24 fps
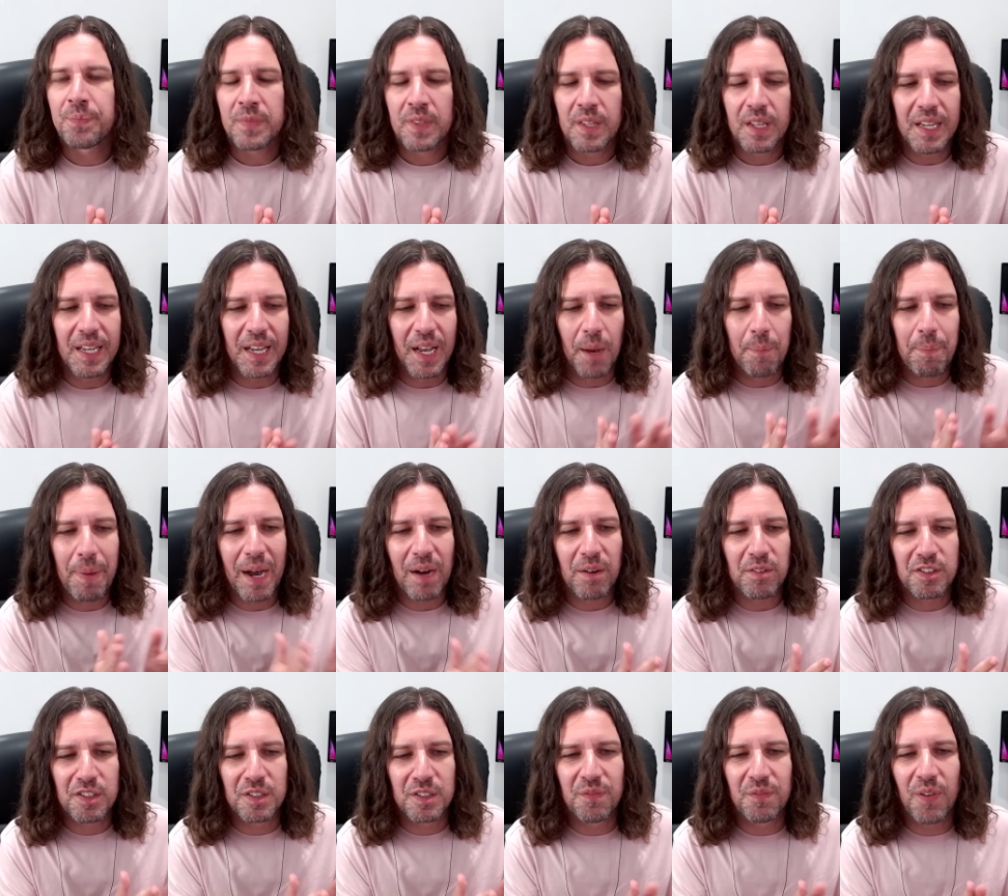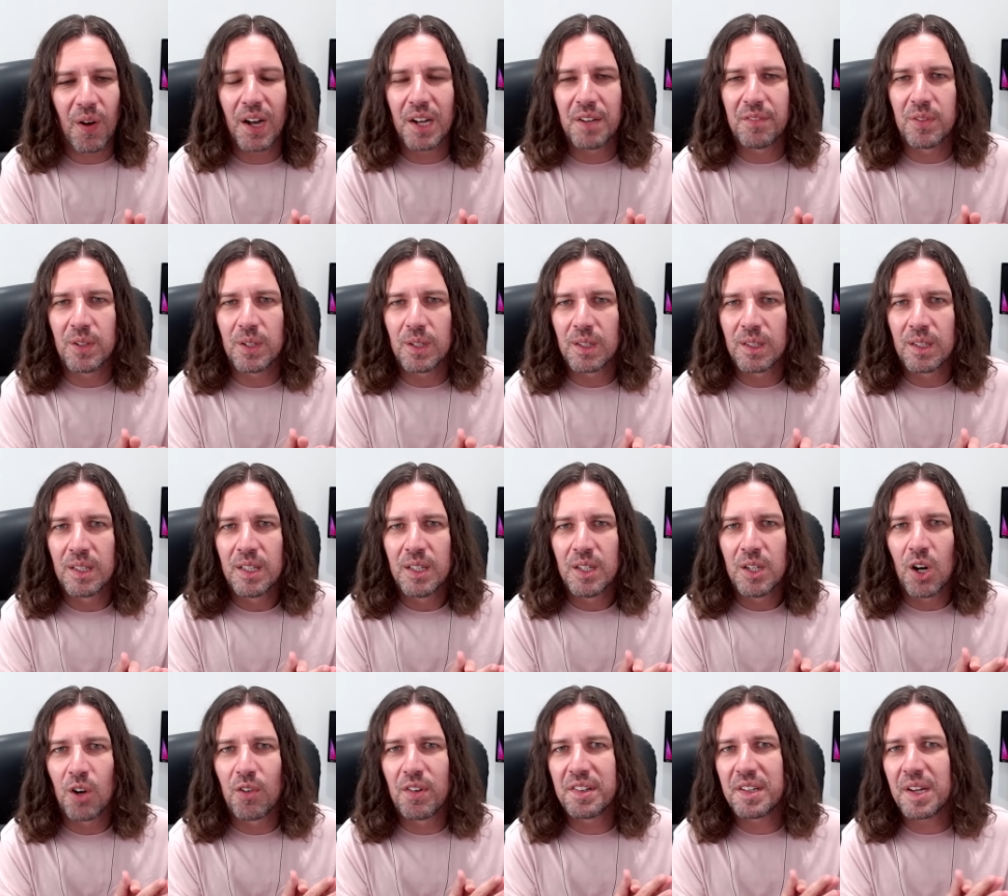it about survival
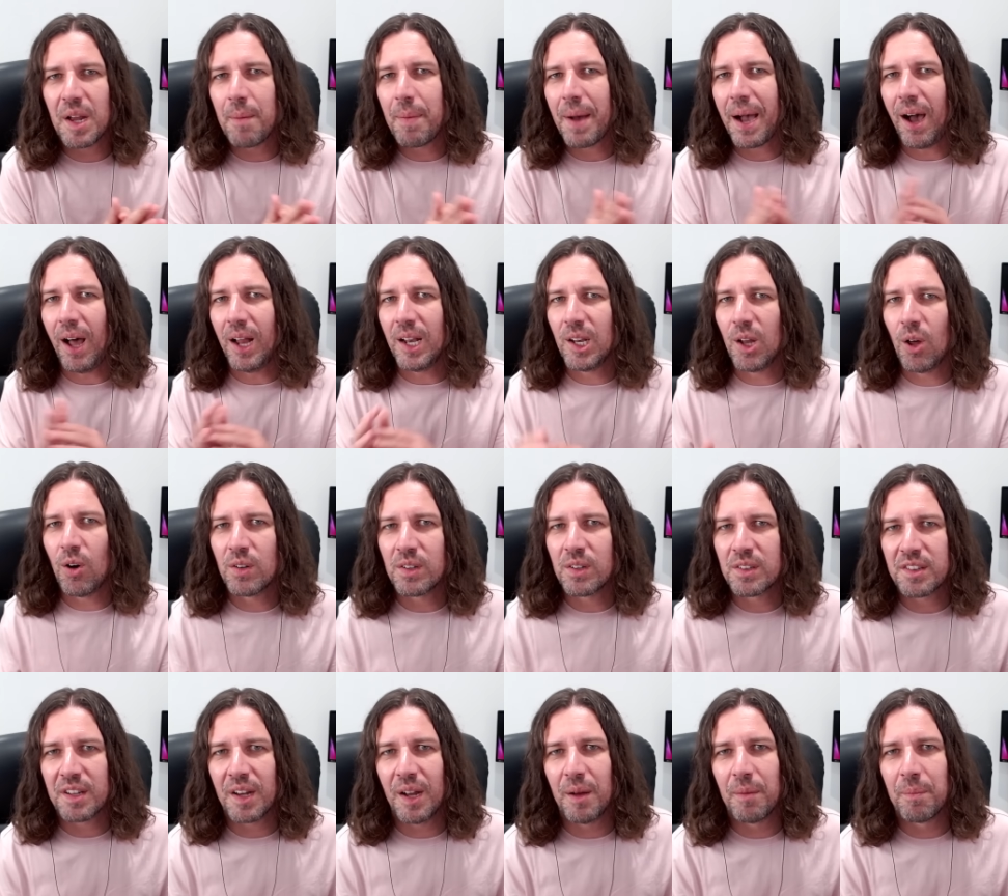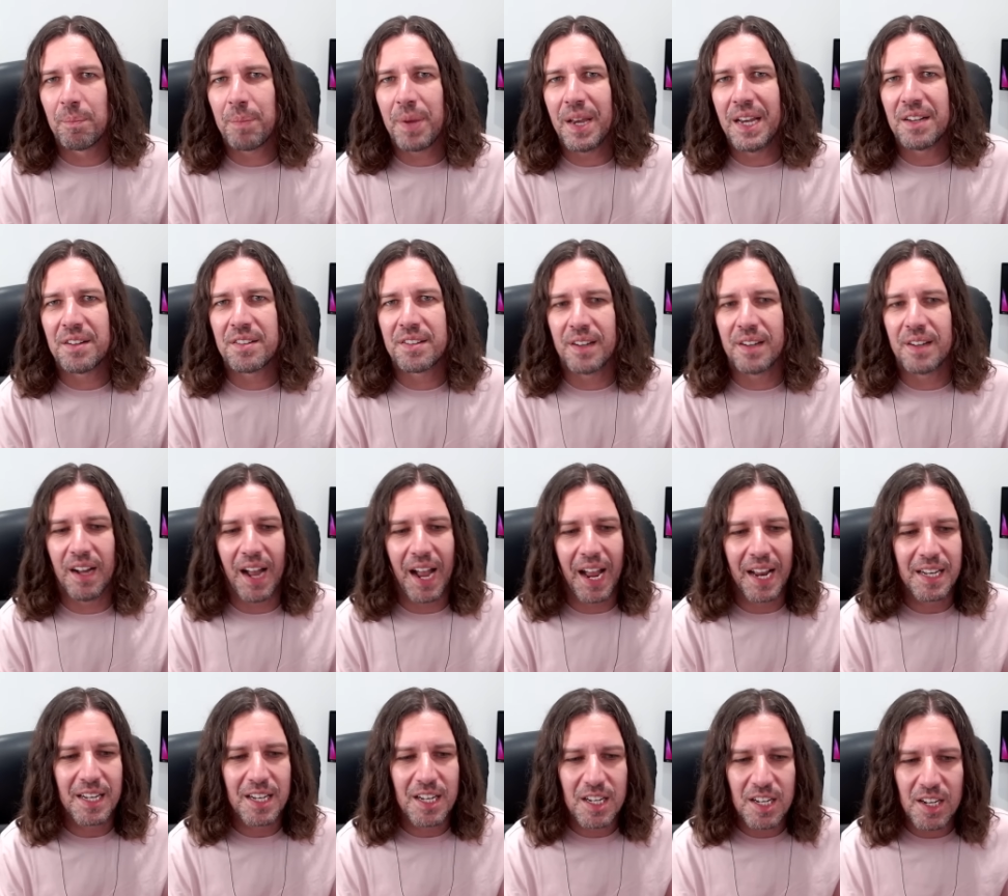or is it about a long term picture?
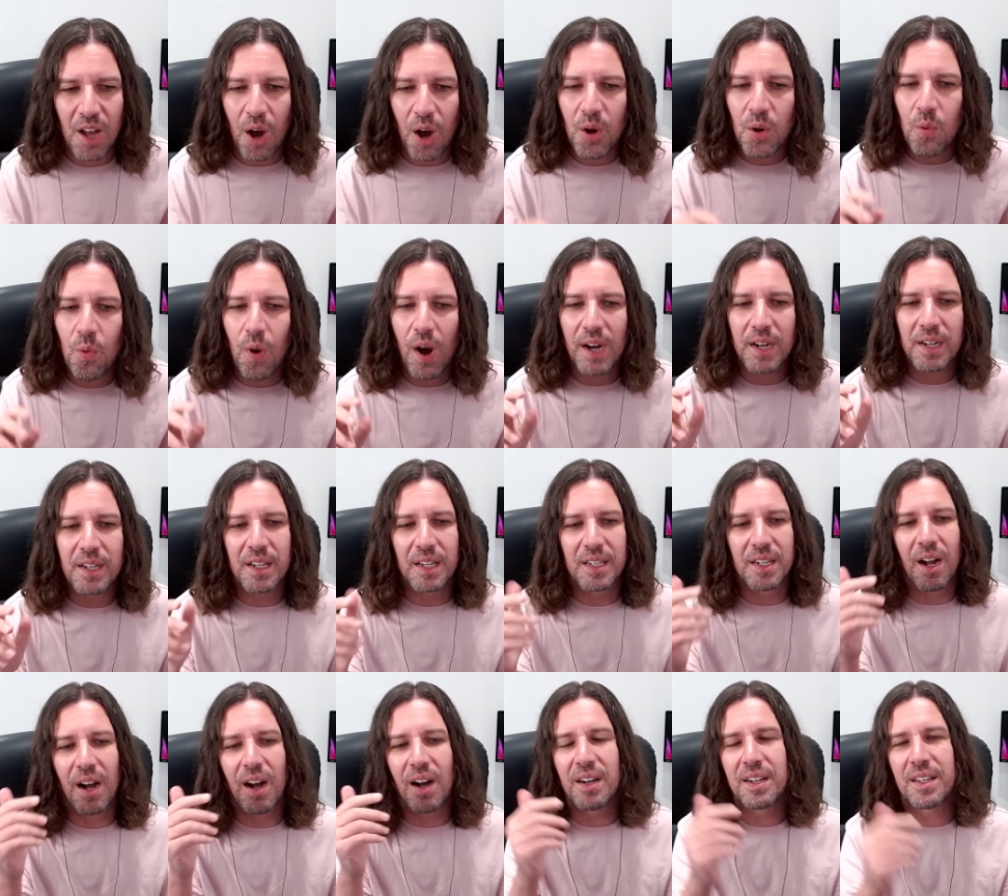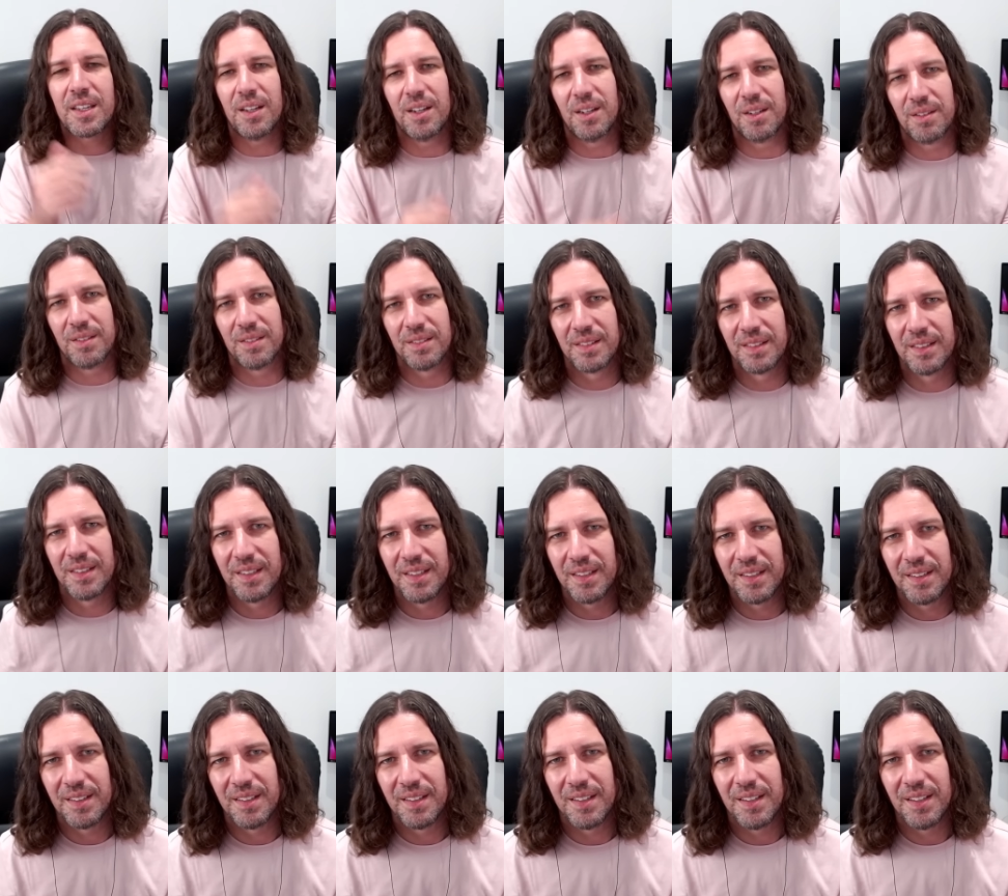And no one can argue
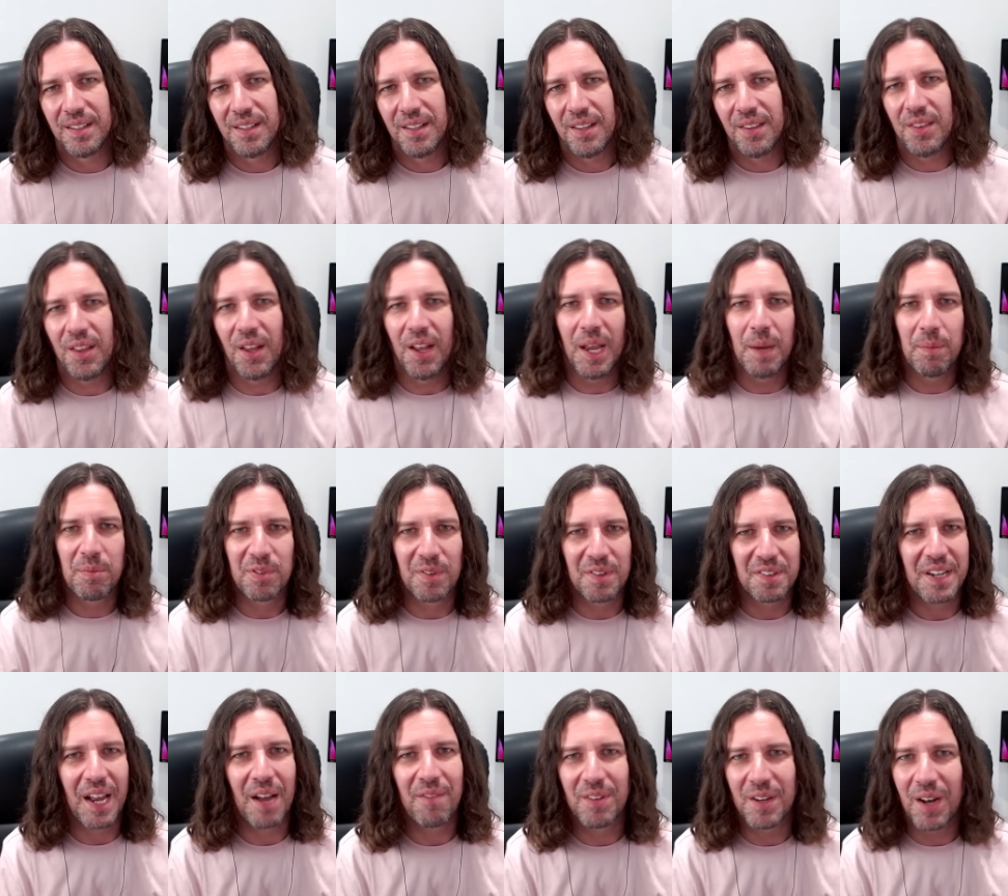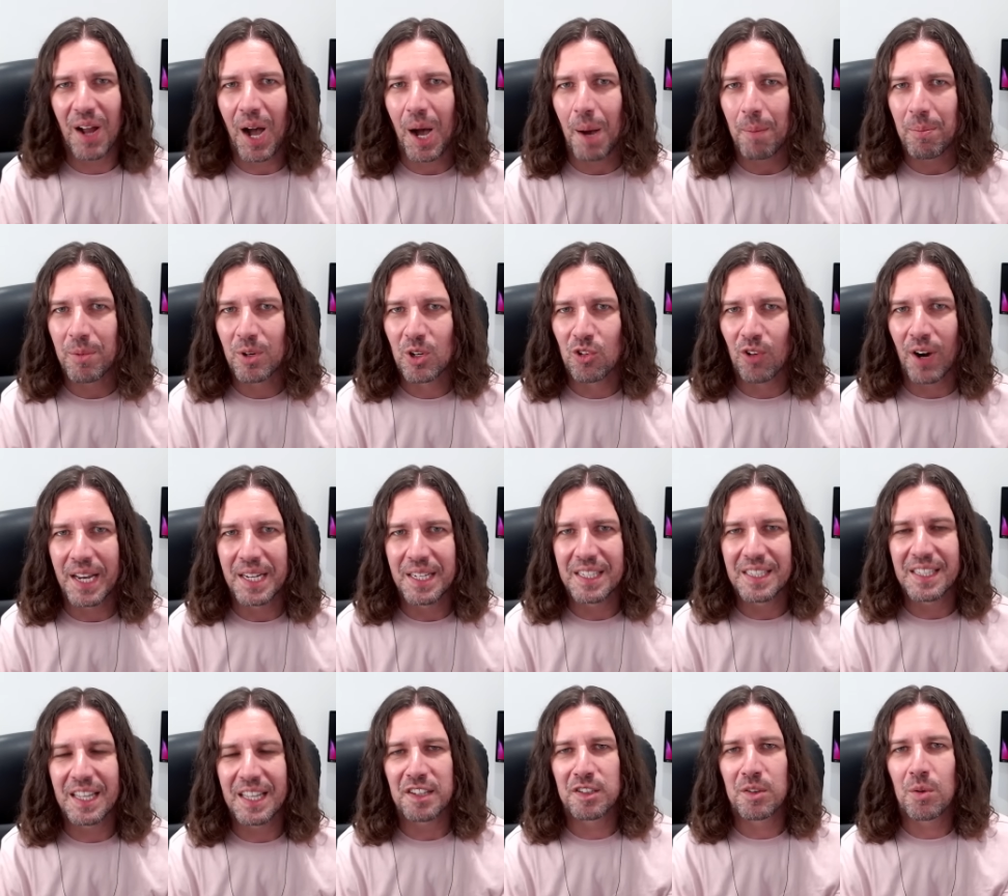that Ipswich haven't upgraded
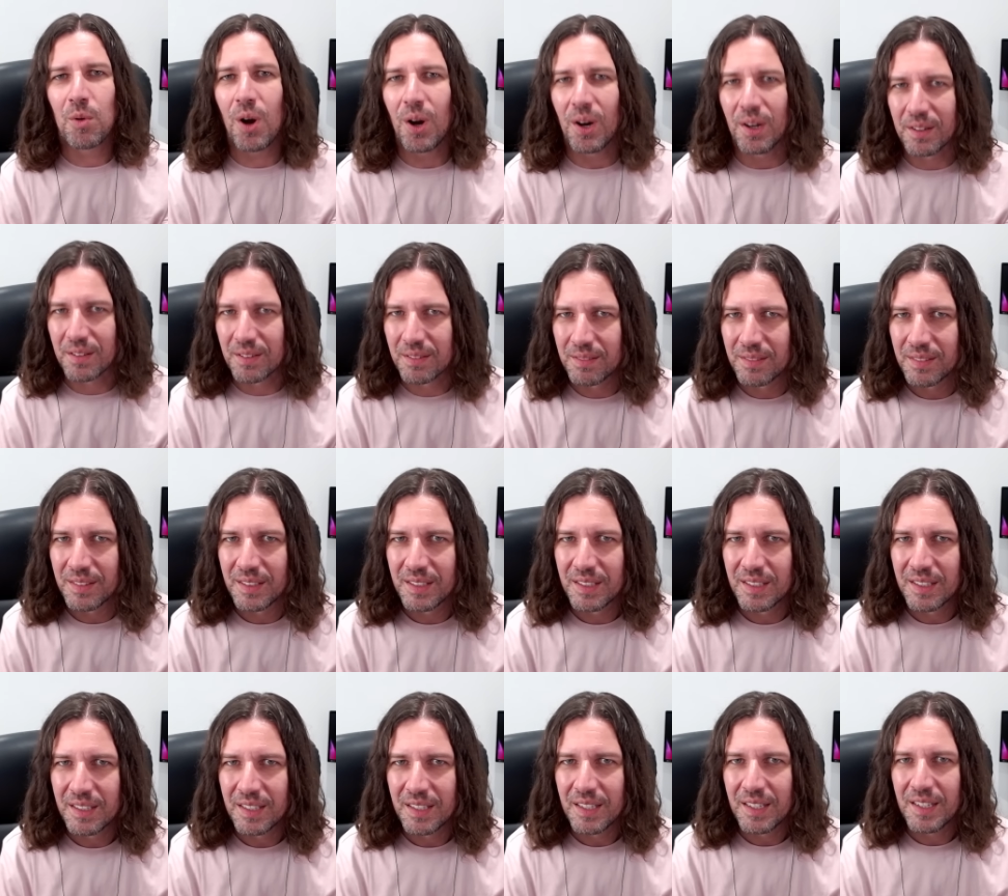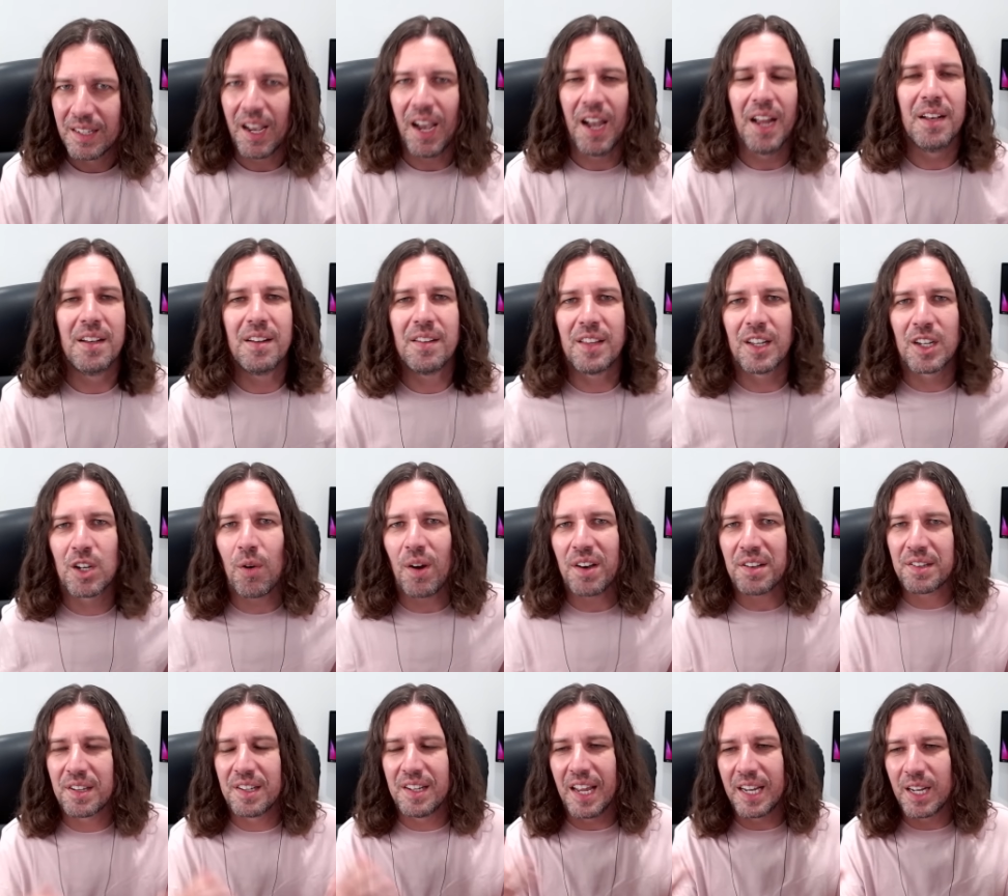their squad. And the
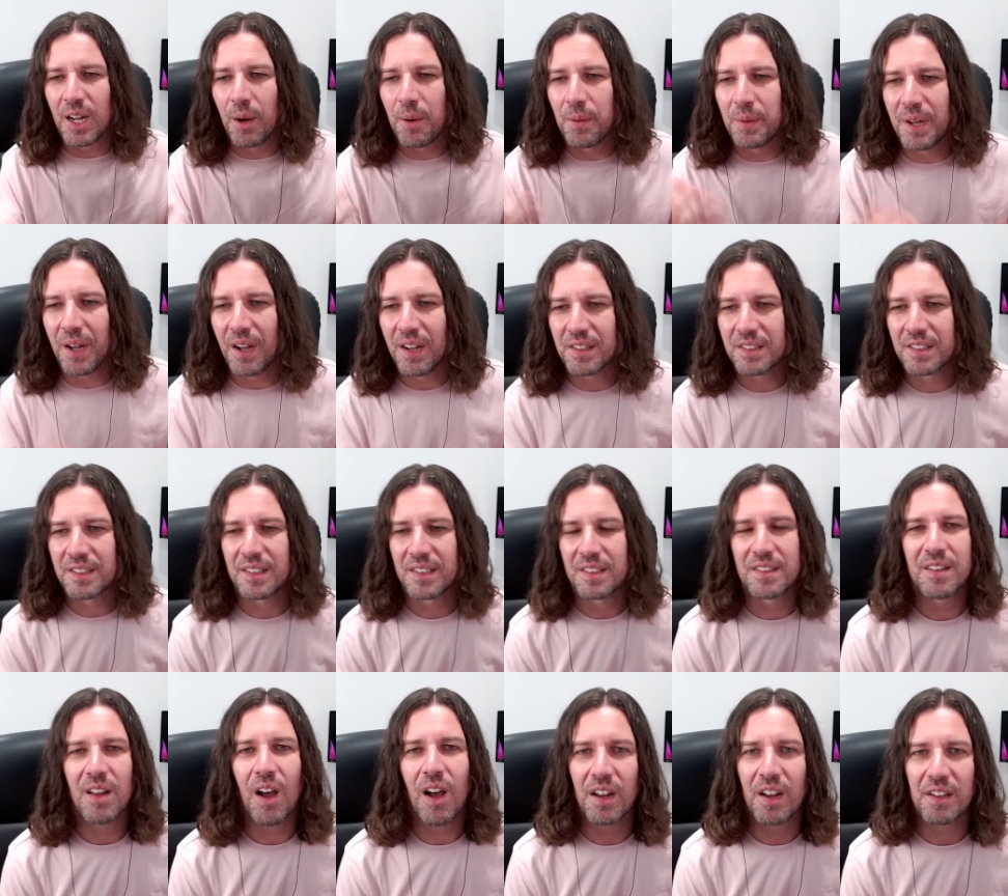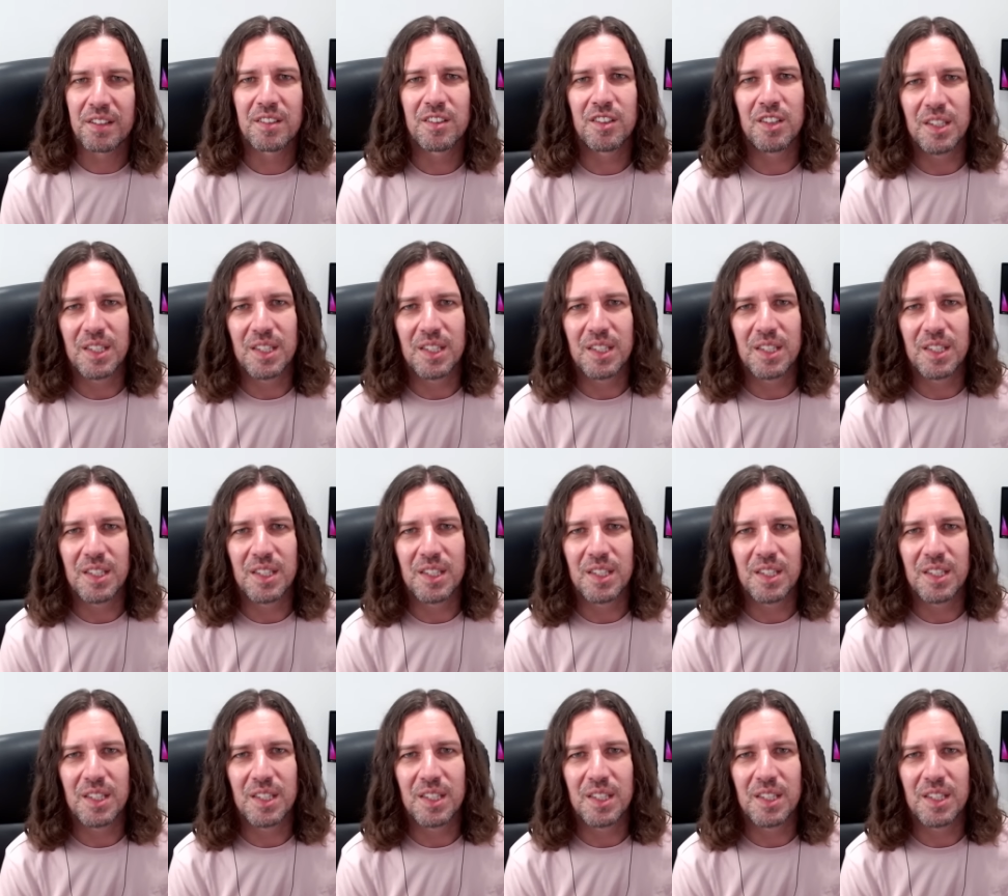question then I would ask ask to